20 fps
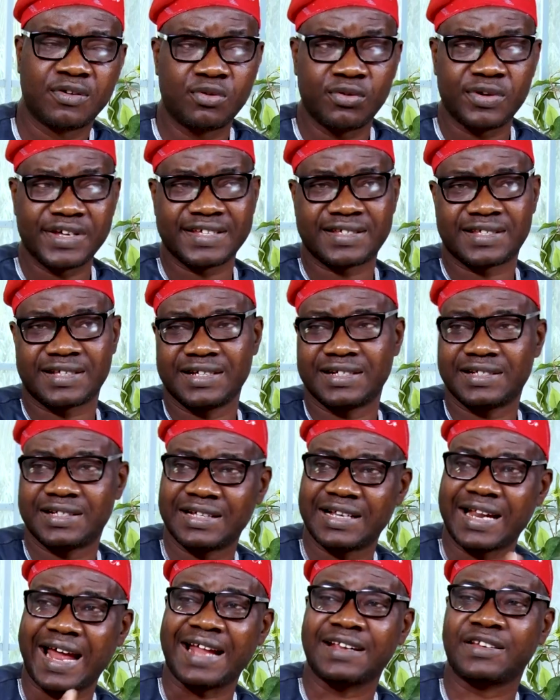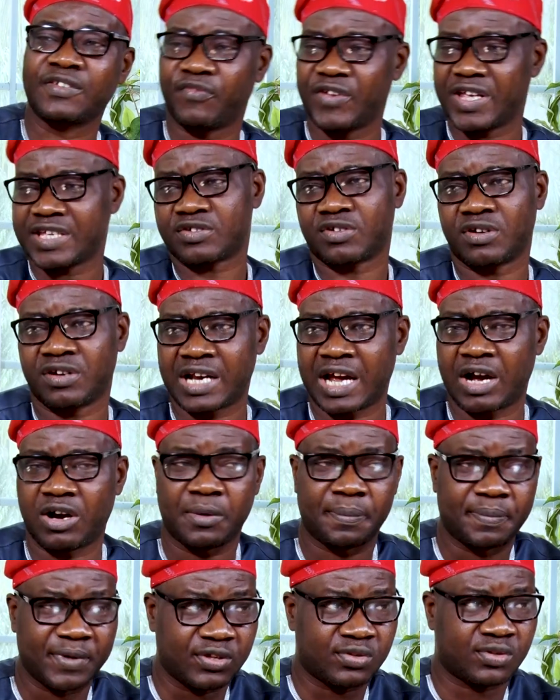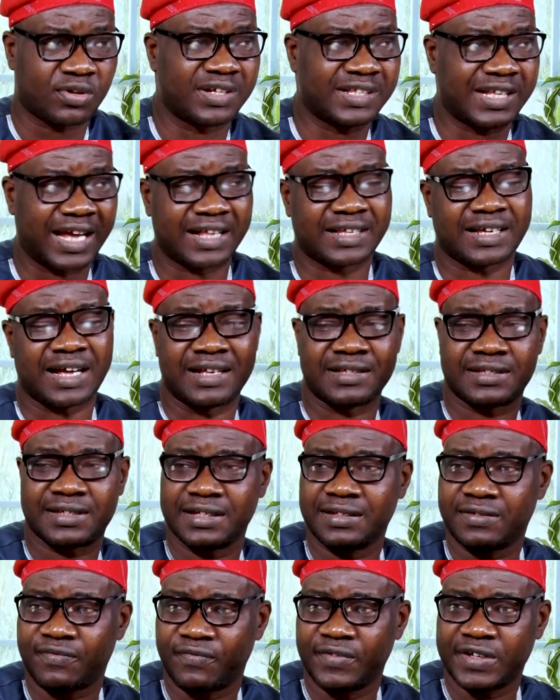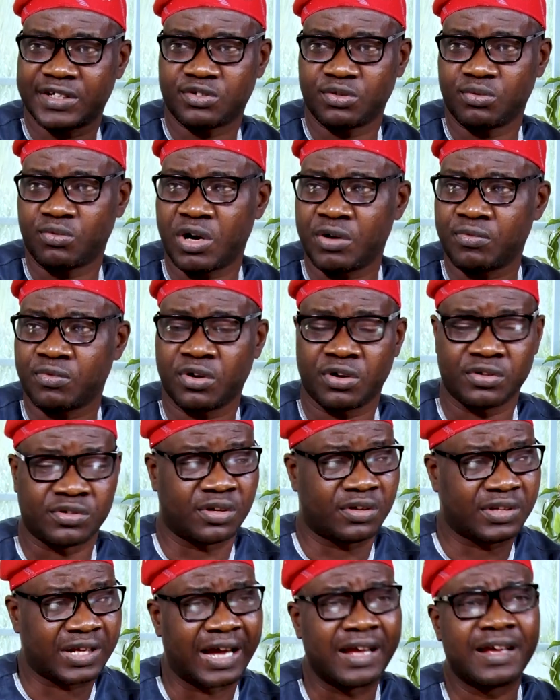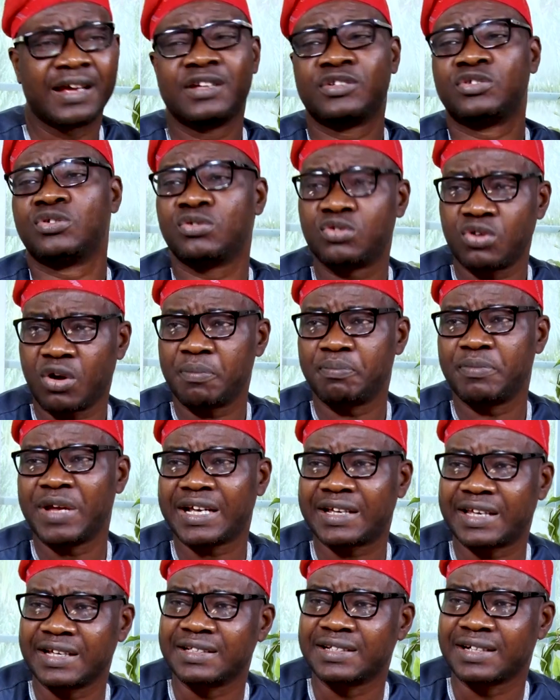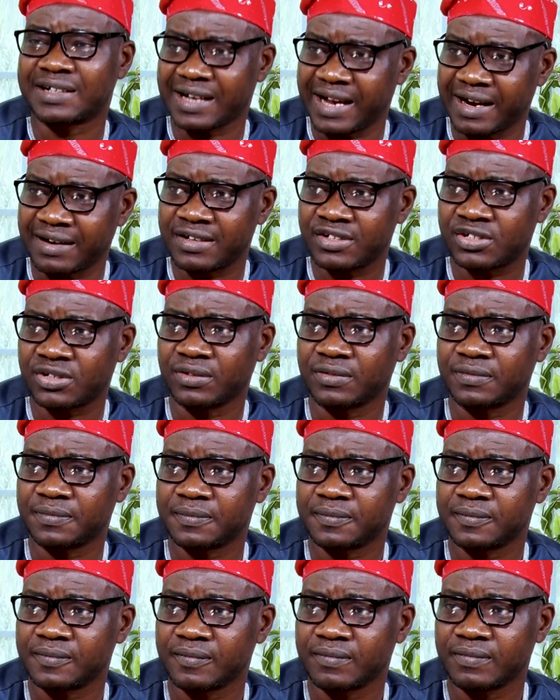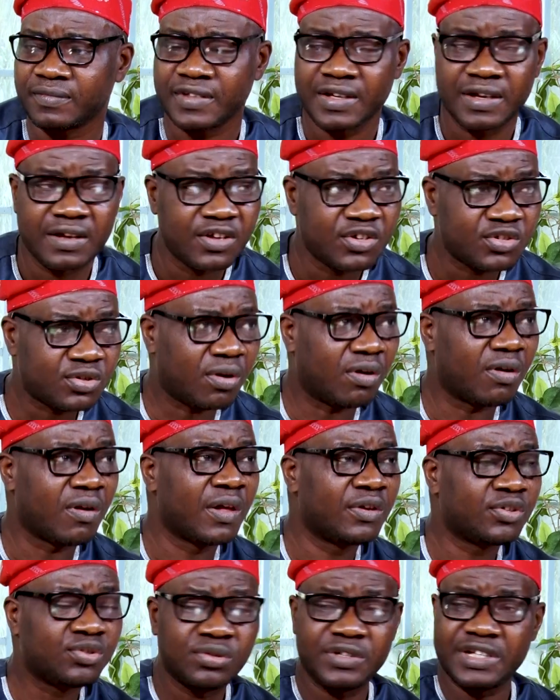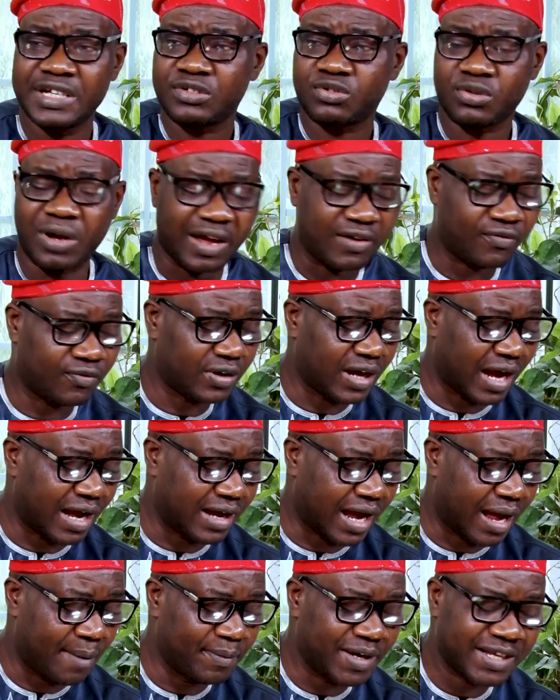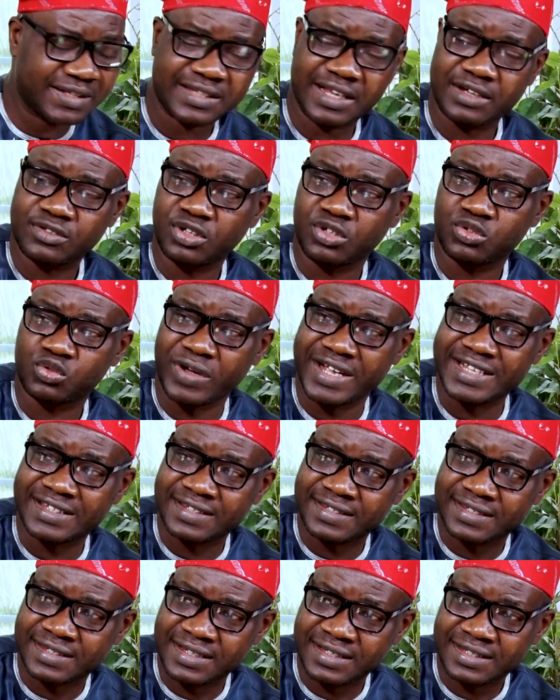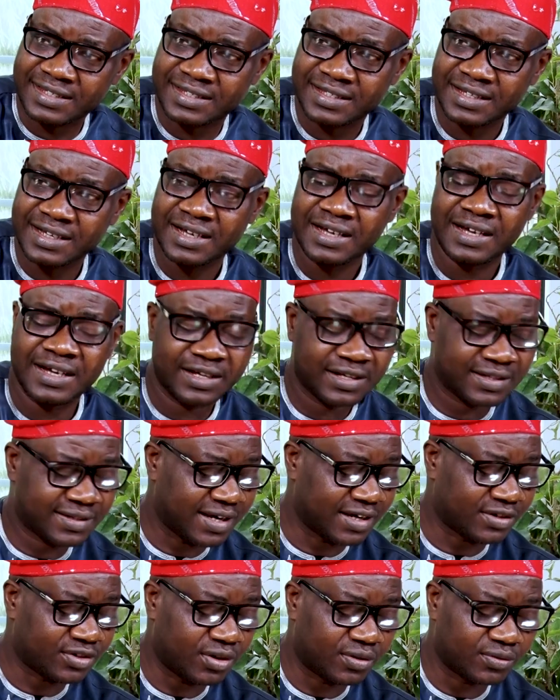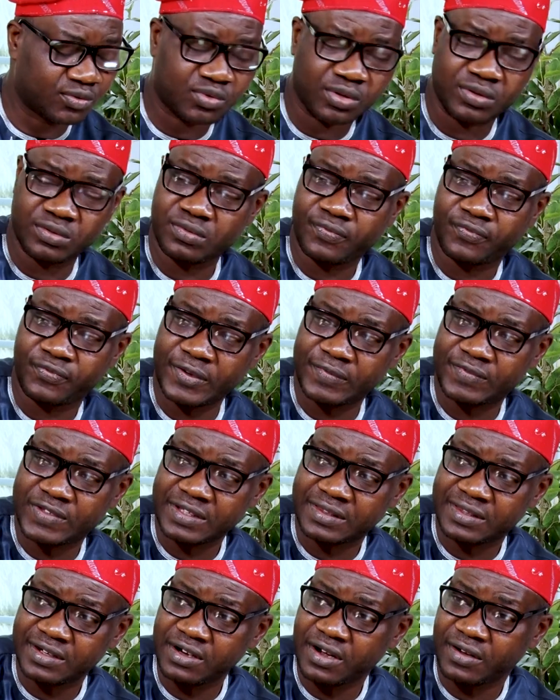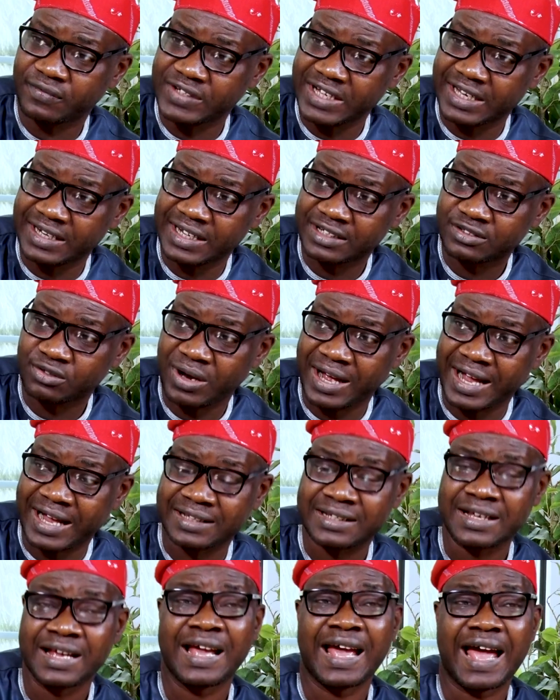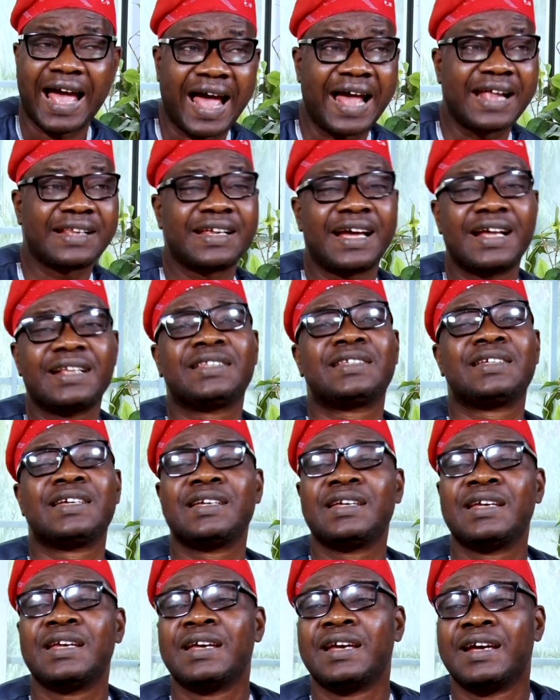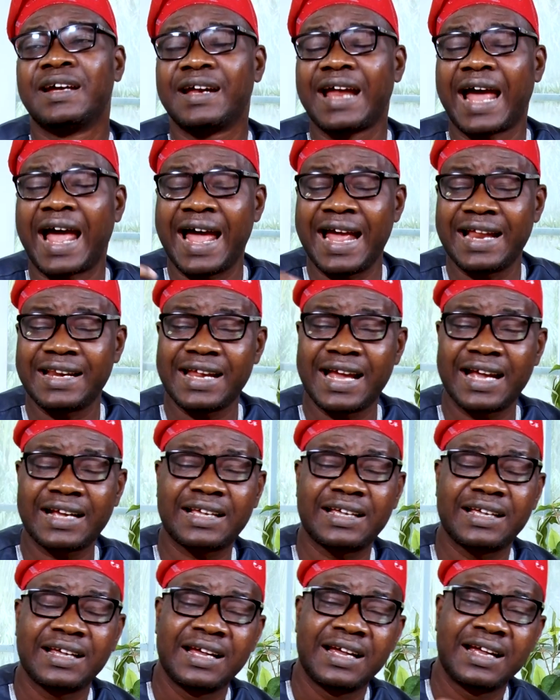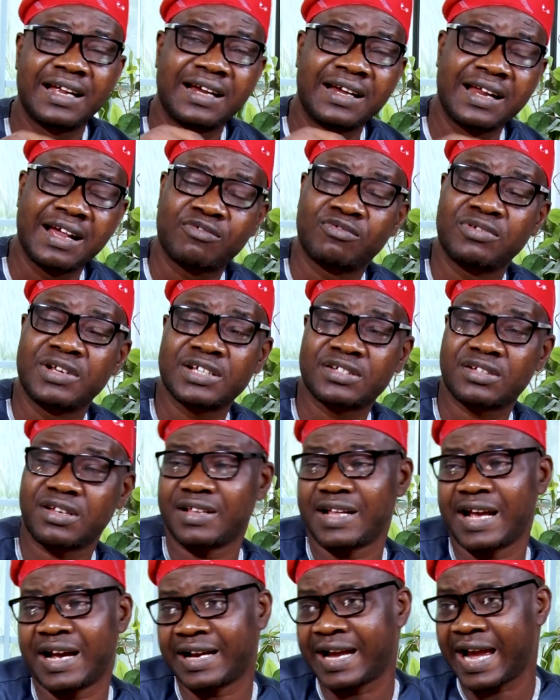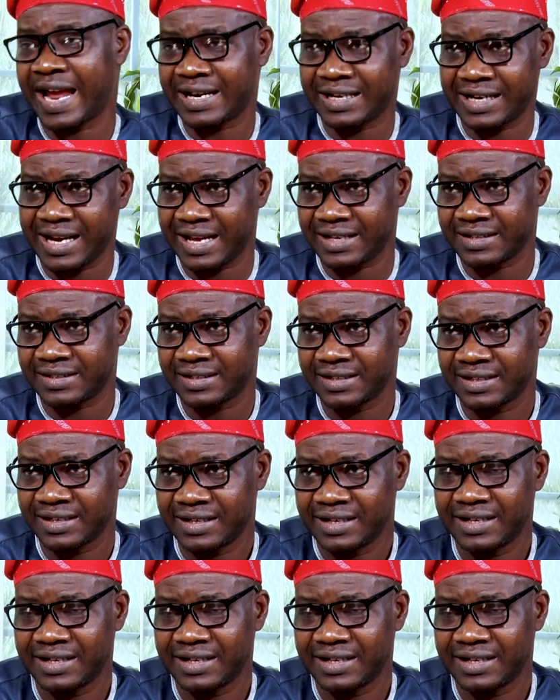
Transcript: who is leading and the first runner up is so that can take victory one way or the other, you don't make a declaration. So you need to have amend Section 26, Section 53 of the Electoral Act, and then the INEC regulations and guidelines